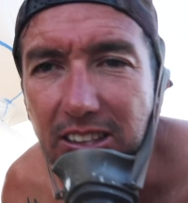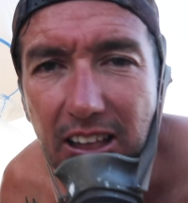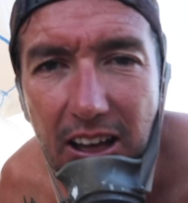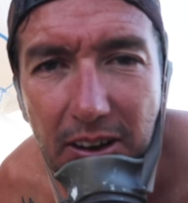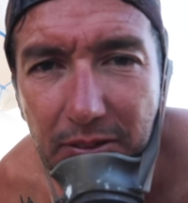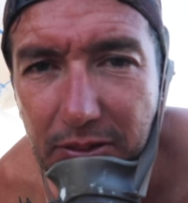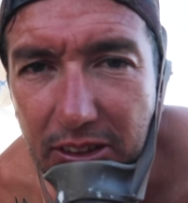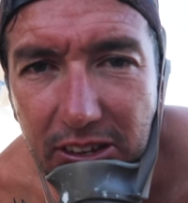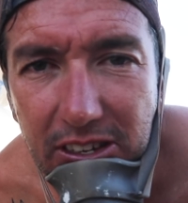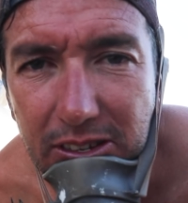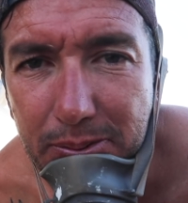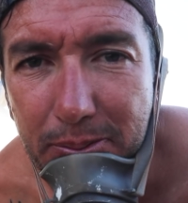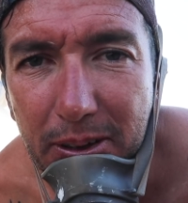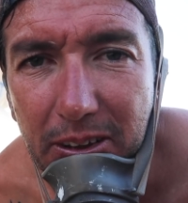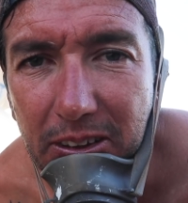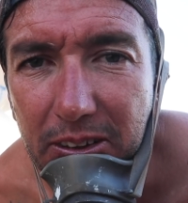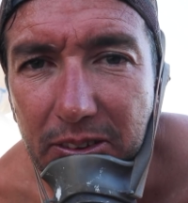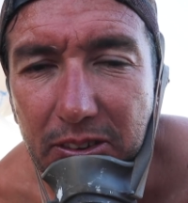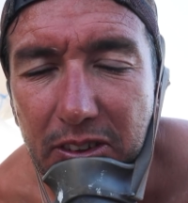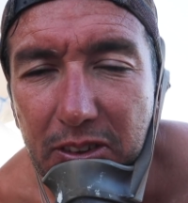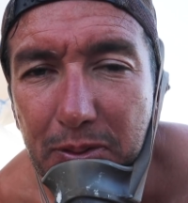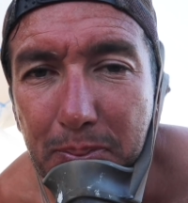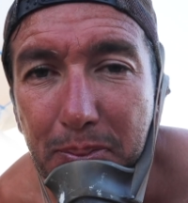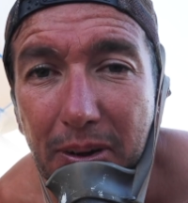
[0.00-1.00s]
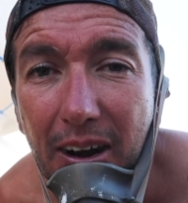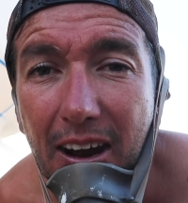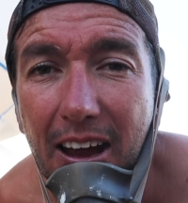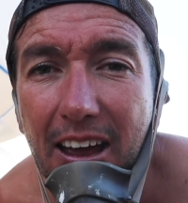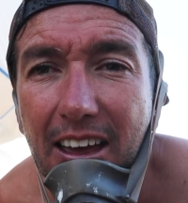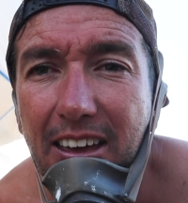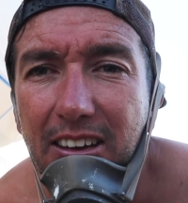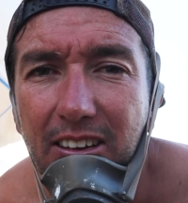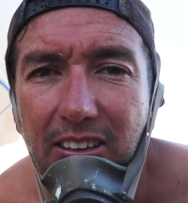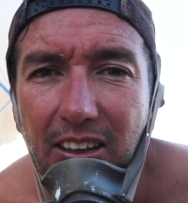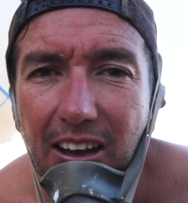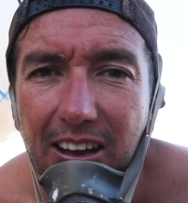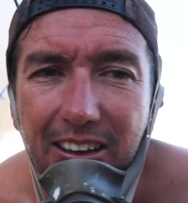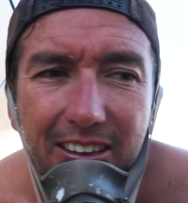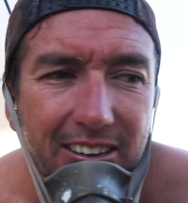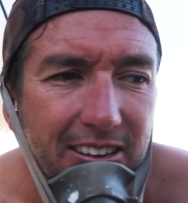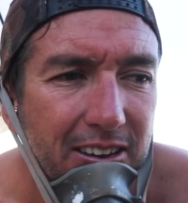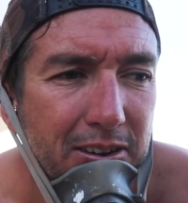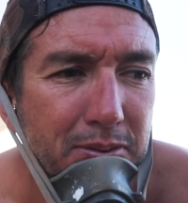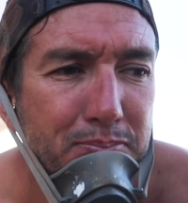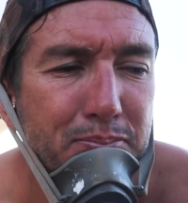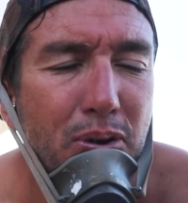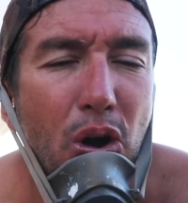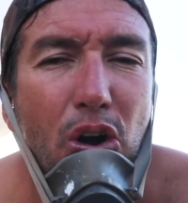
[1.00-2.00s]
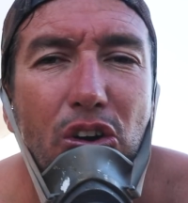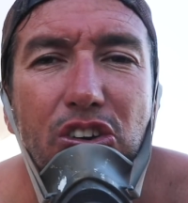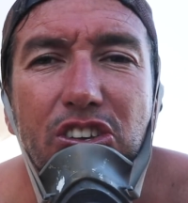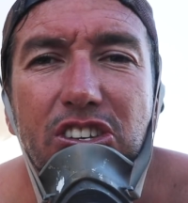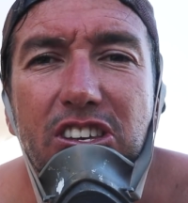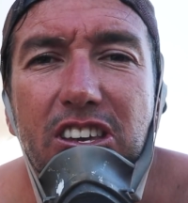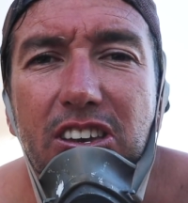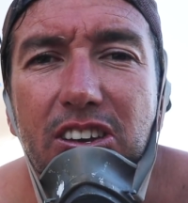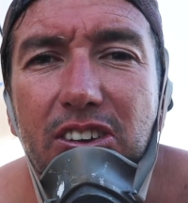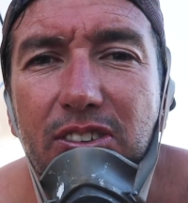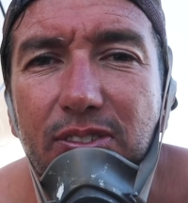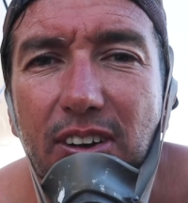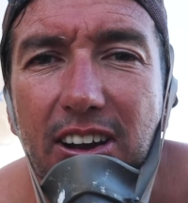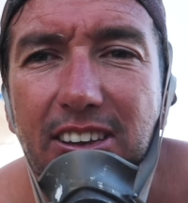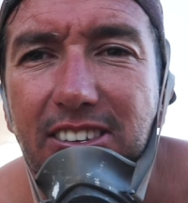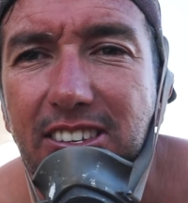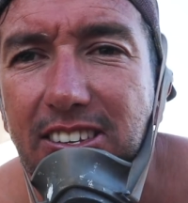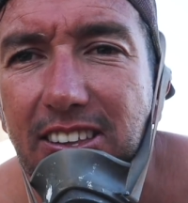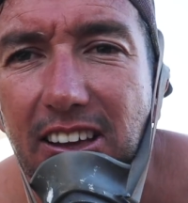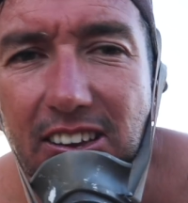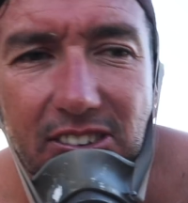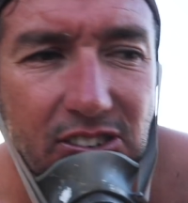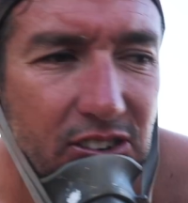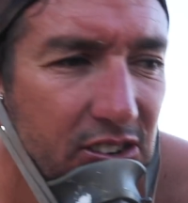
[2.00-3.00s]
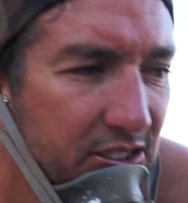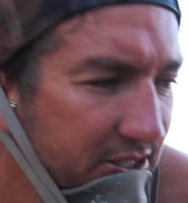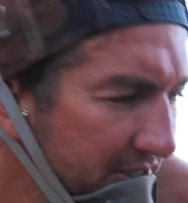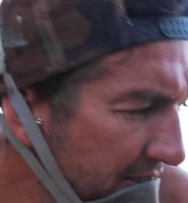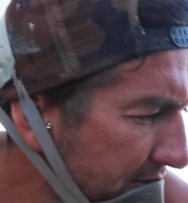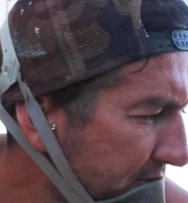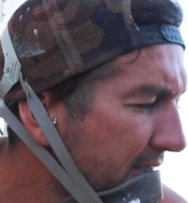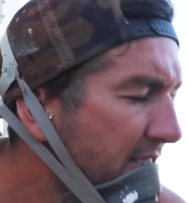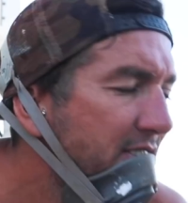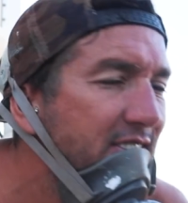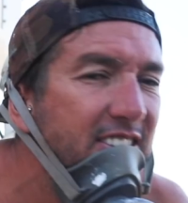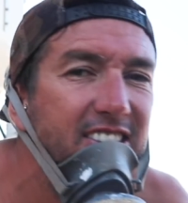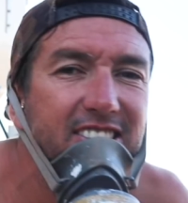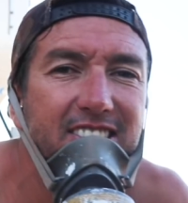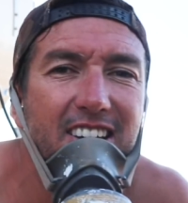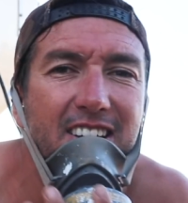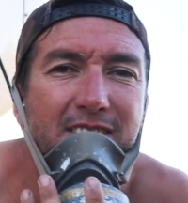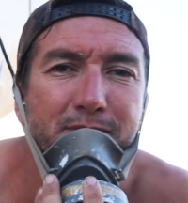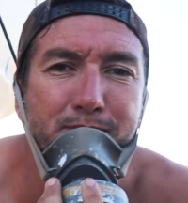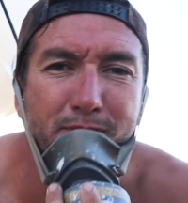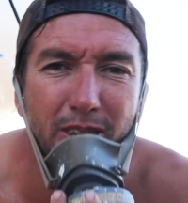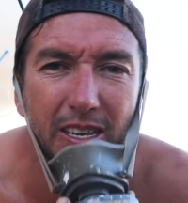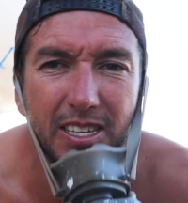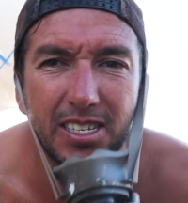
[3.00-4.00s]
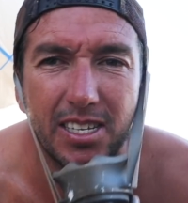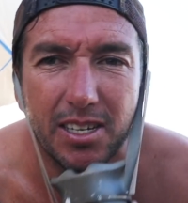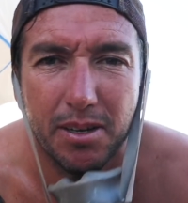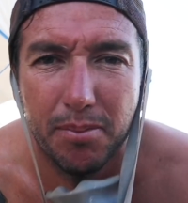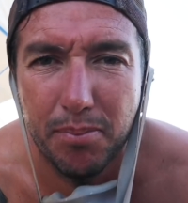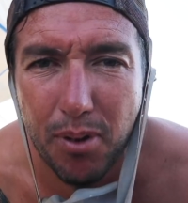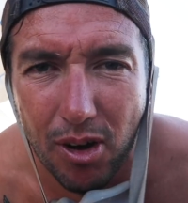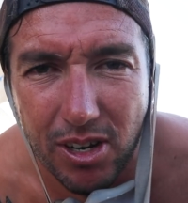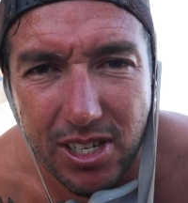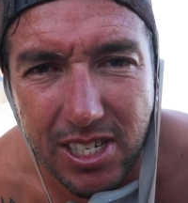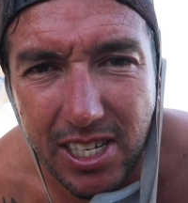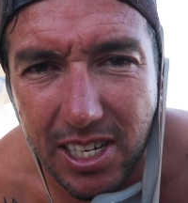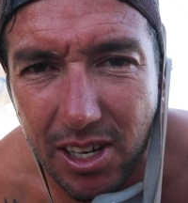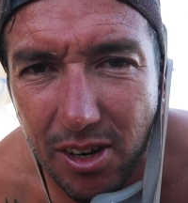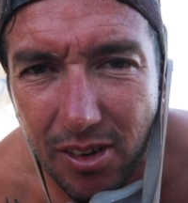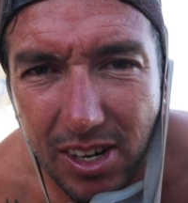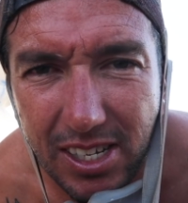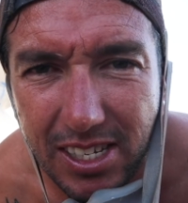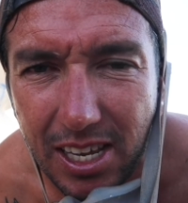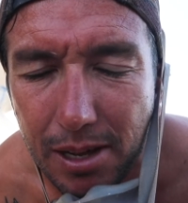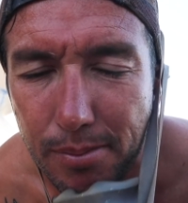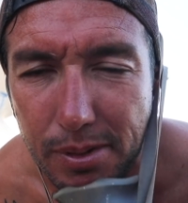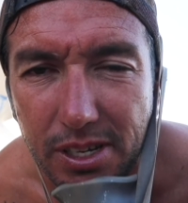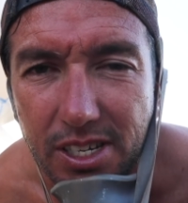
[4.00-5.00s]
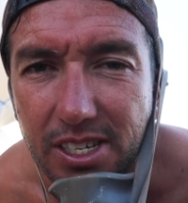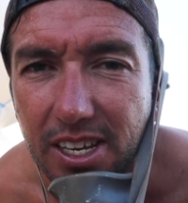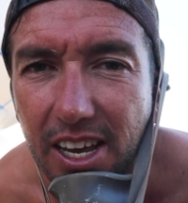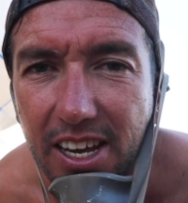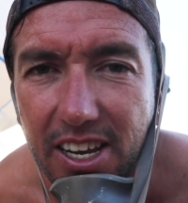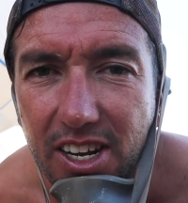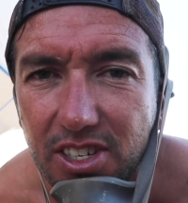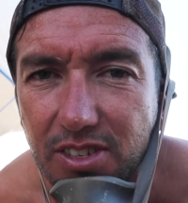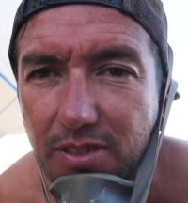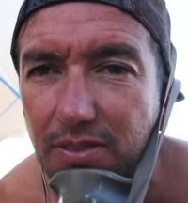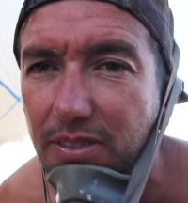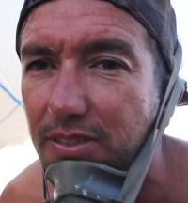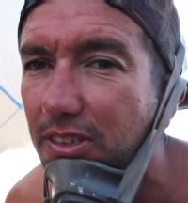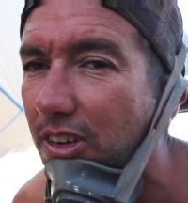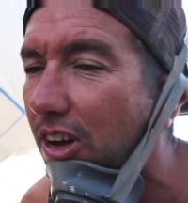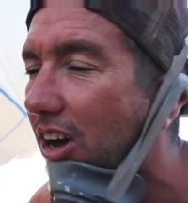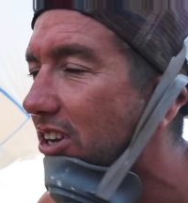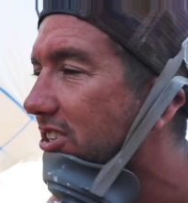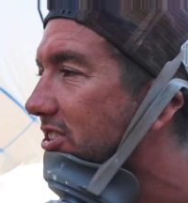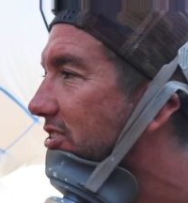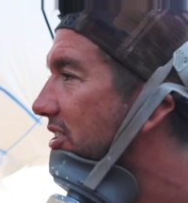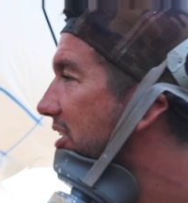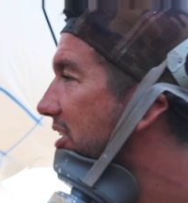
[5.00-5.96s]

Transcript: love the smell of spray and like epoxy and resin, that sort of stuff. Whenever you start mixing epoxy, you always get mosquitoes and flies